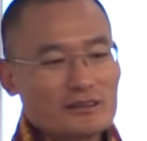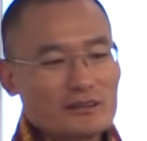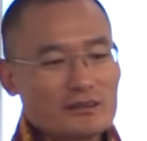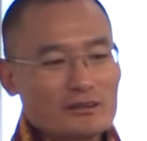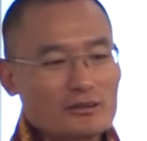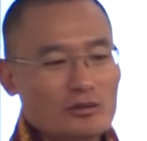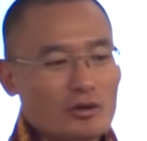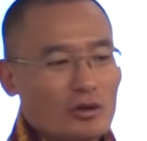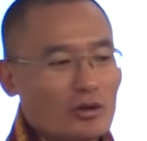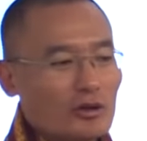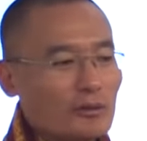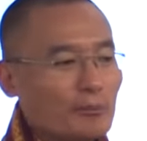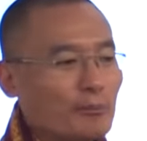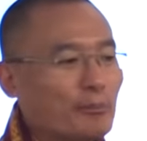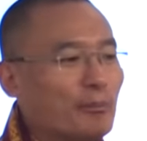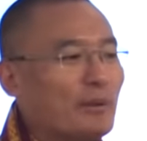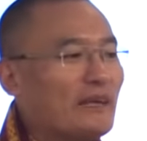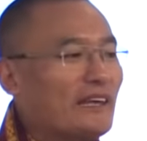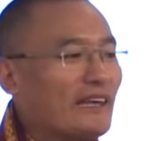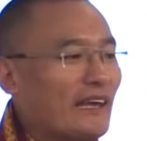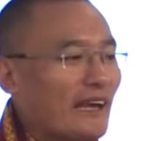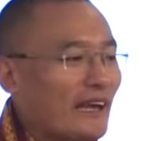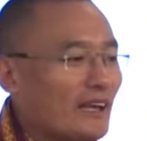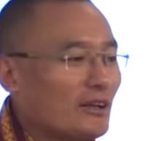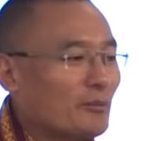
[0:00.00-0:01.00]
called
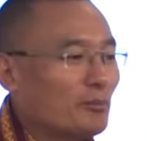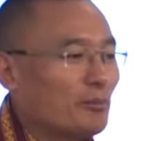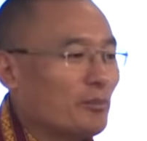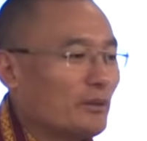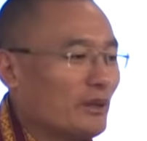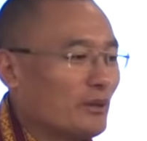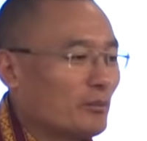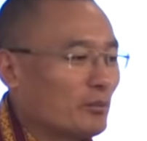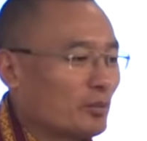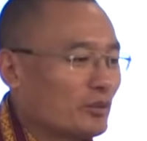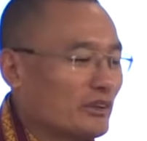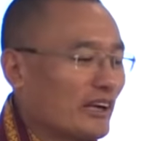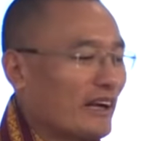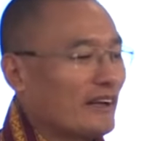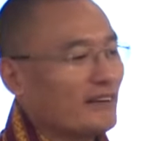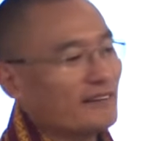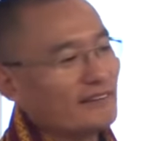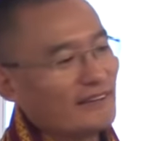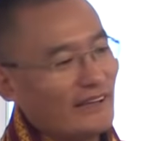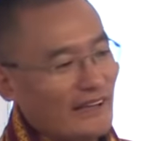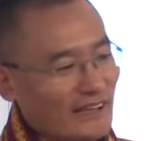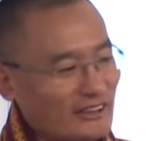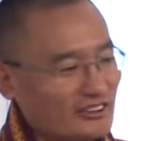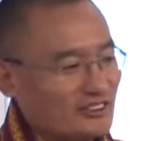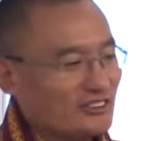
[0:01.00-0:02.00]
BNP, Bhutan
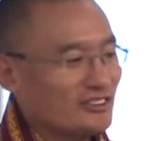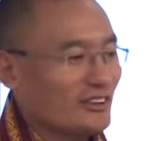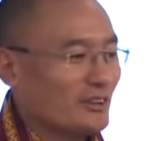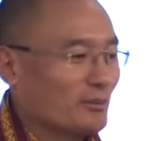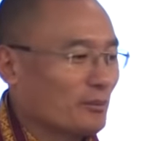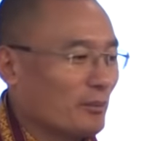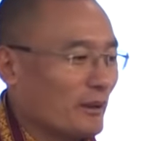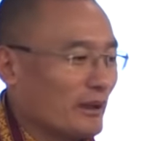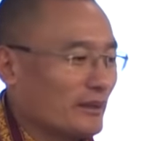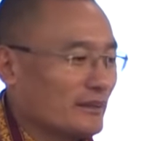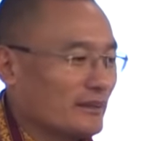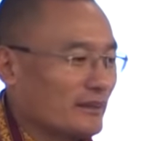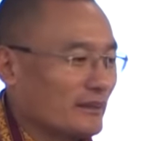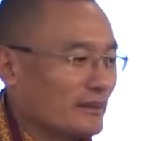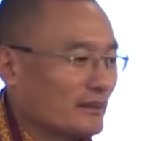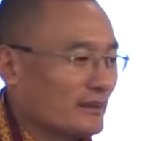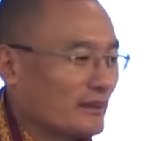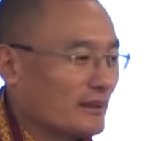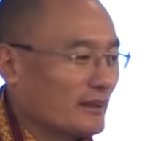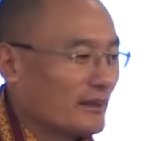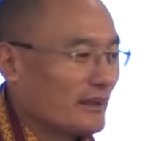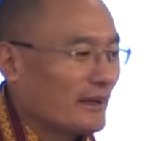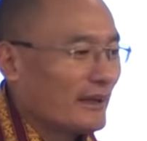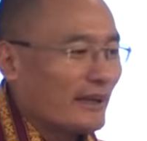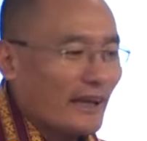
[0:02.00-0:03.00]
National Party.
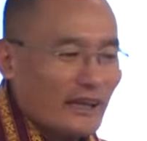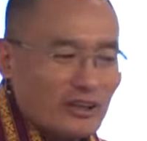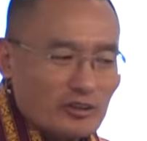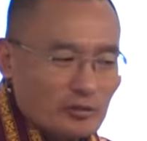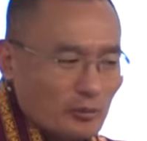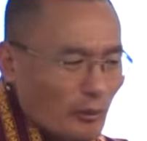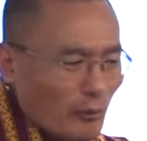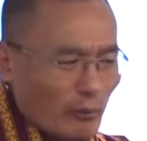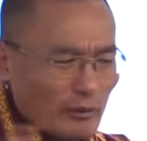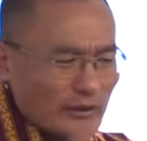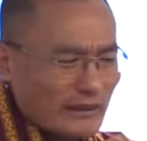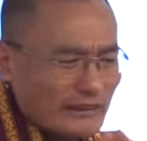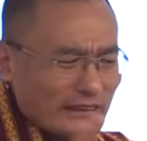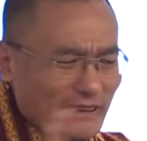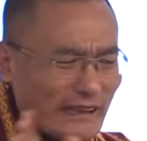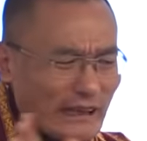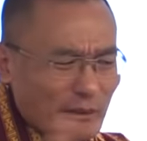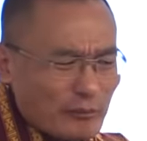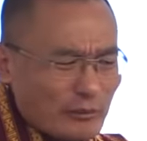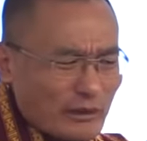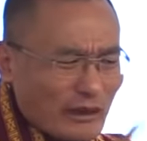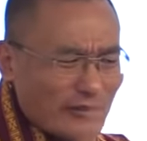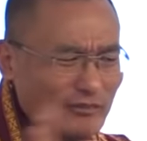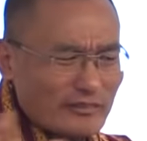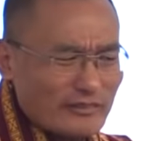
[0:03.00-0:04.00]
And remember, the
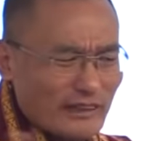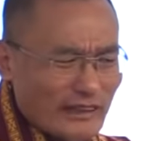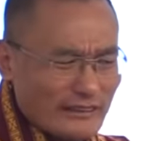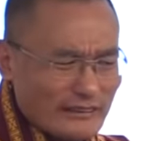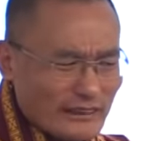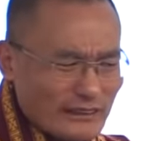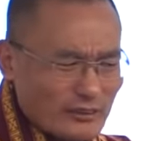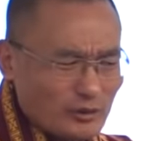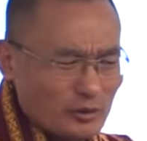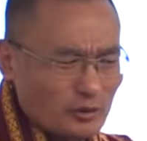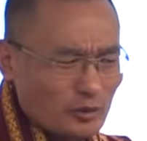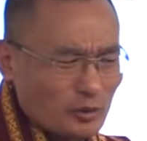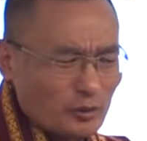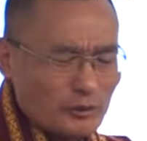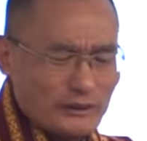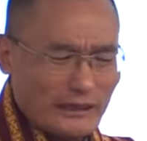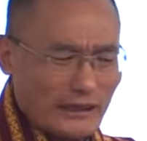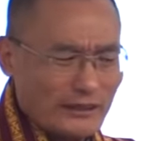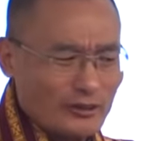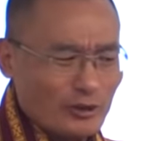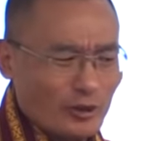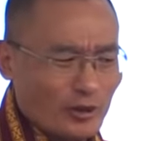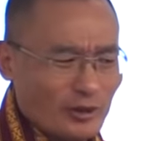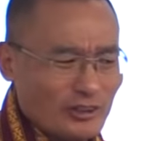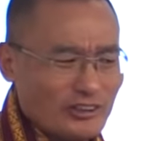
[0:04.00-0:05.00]
names have nothing to do with
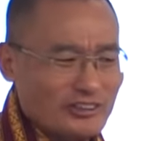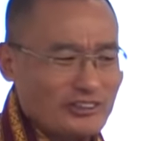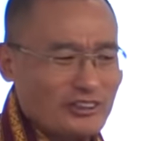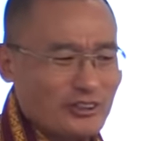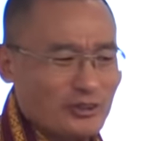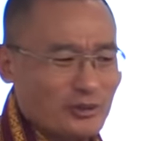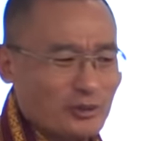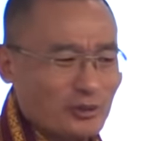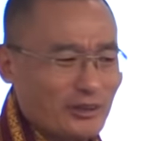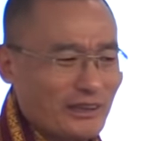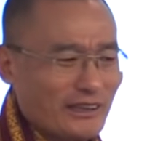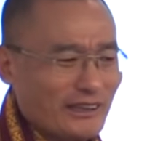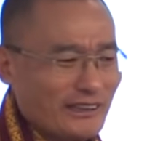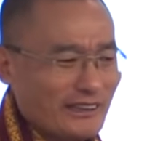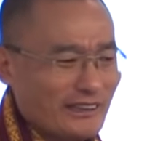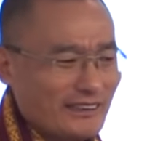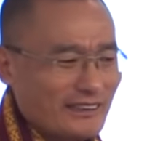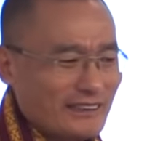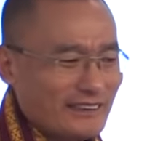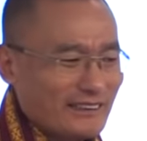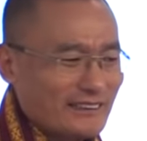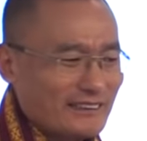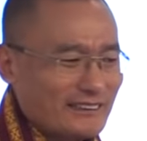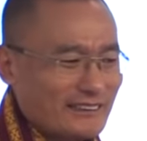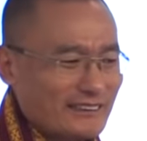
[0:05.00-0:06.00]
ideology, okay?
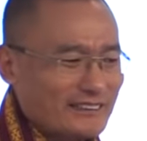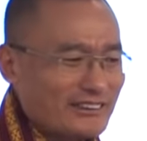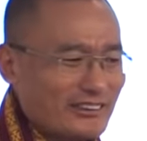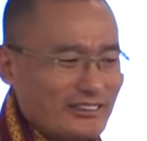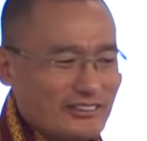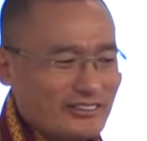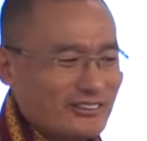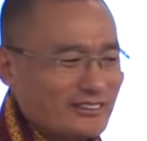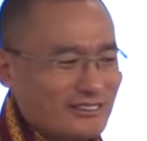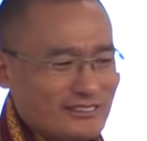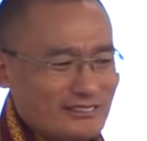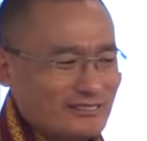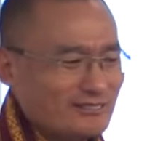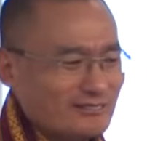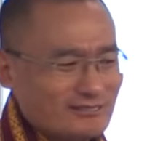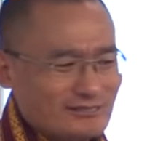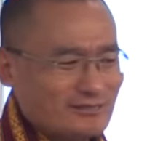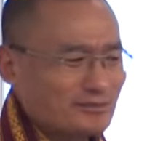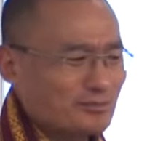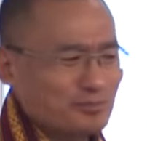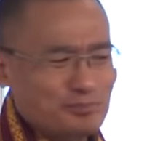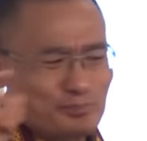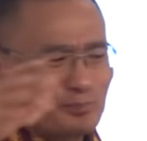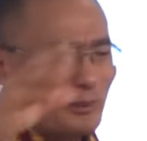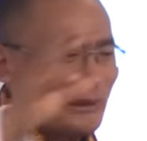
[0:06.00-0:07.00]
They just
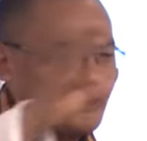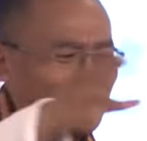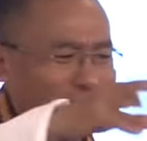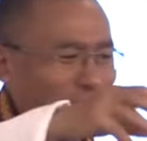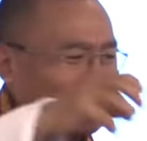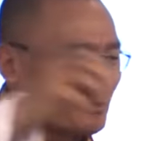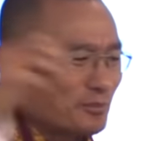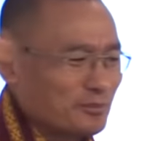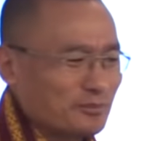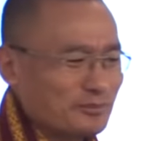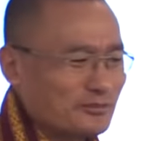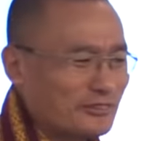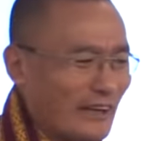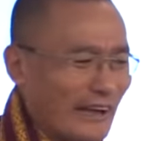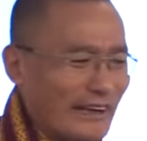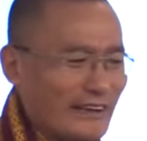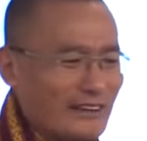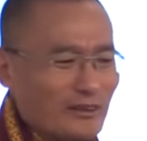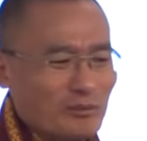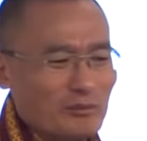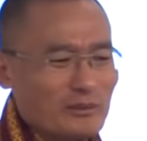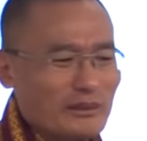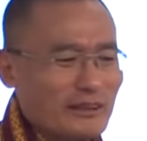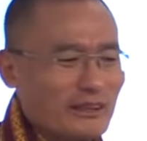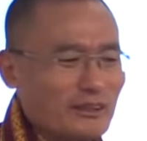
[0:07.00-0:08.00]
picked up
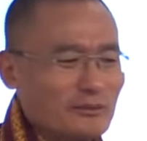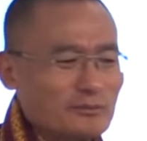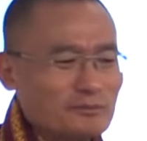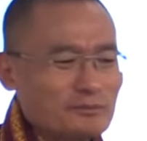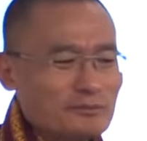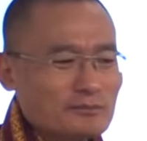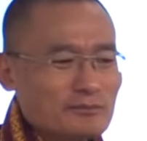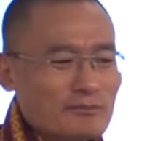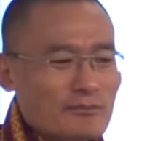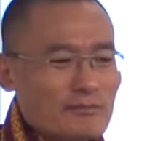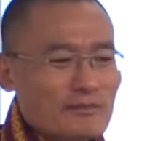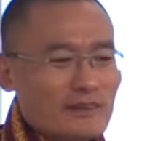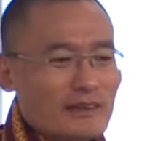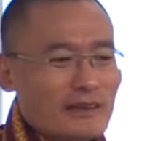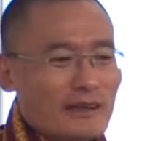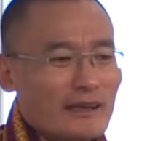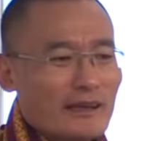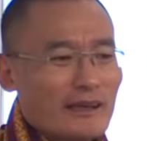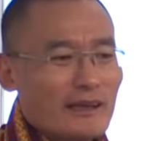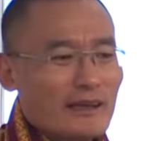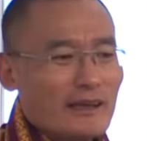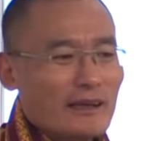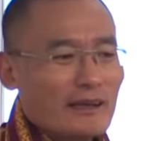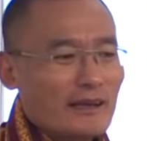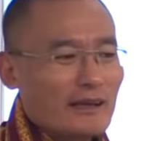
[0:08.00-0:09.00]
randomly.
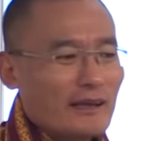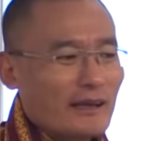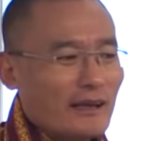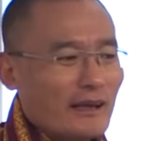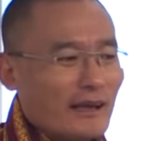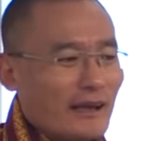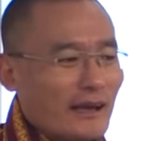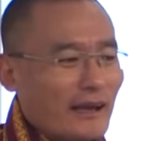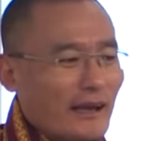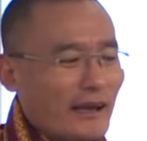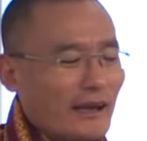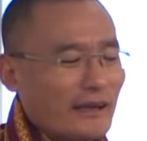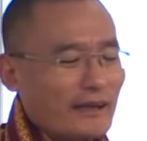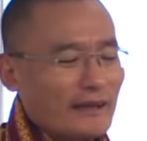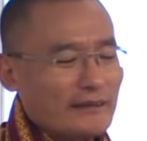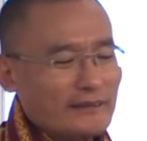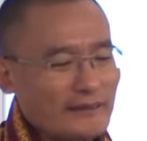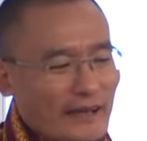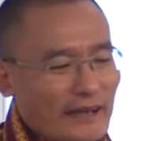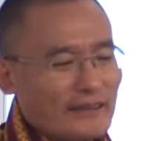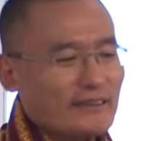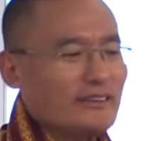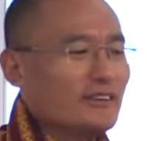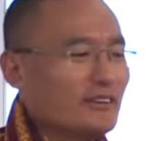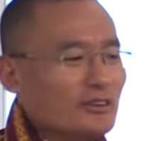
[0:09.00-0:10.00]
And
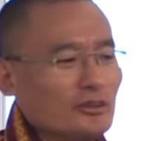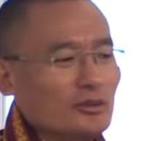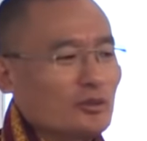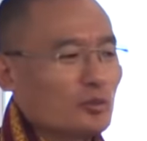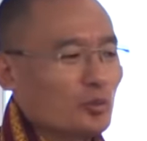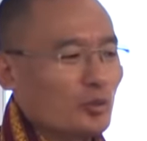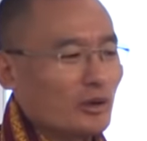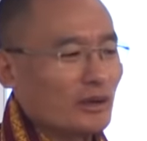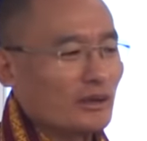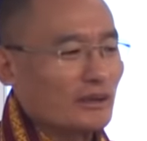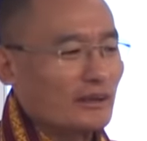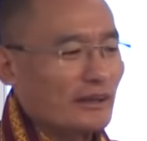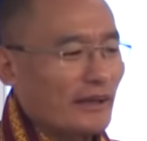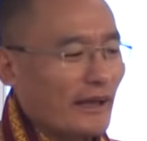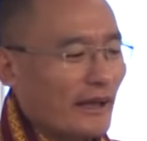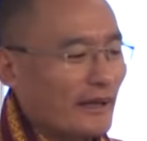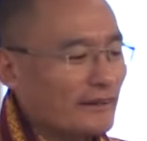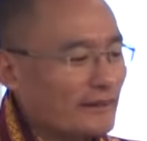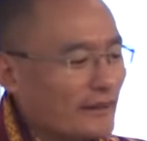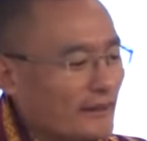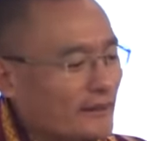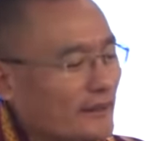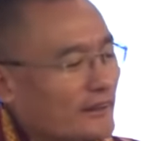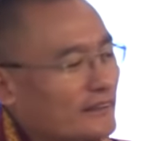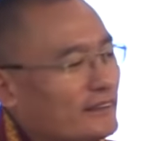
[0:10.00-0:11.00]
that didn't work.
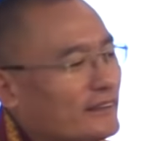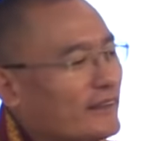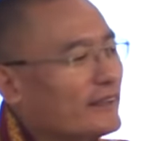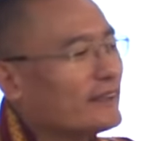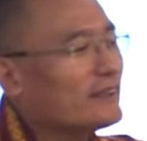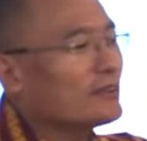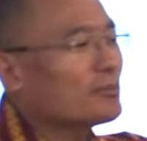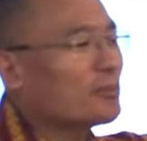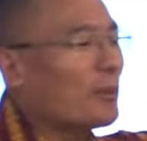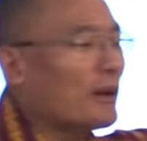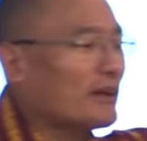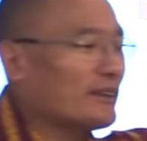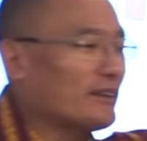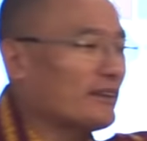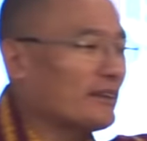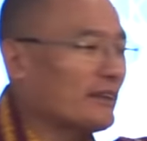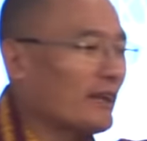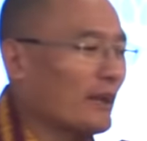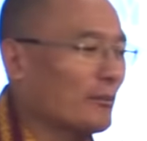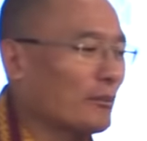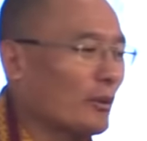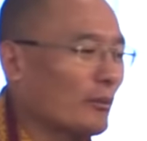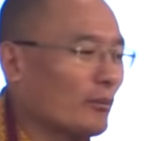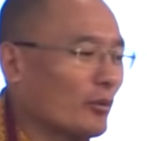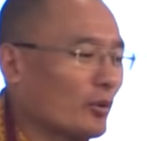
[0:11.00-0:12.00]
And then a third party
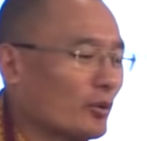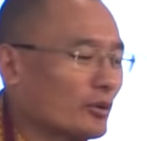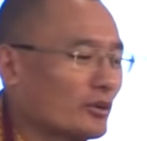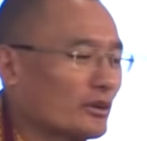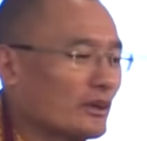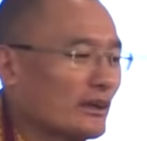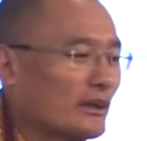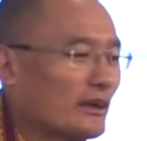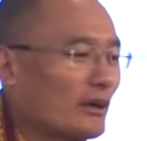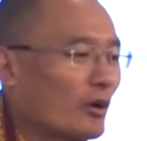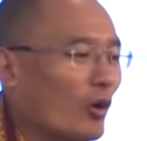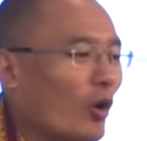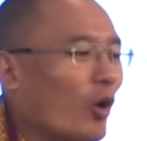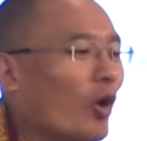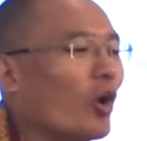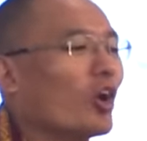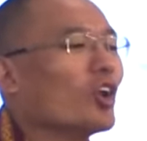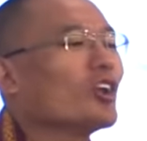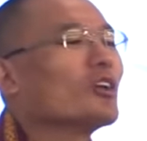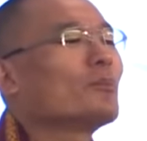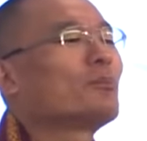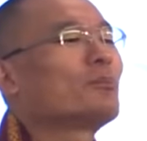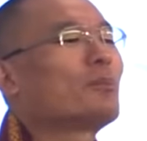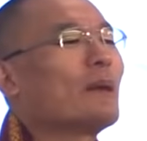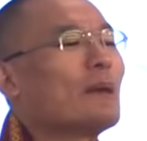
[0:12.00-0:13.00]
came about,
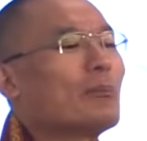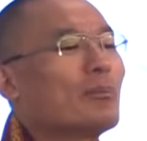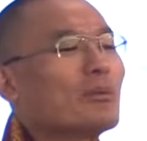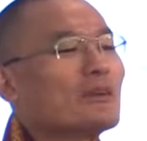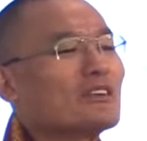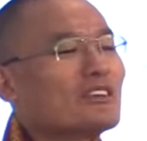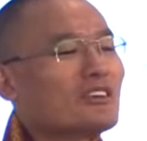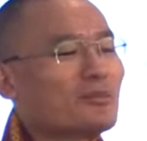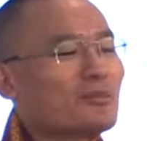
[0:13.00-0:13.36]
All People's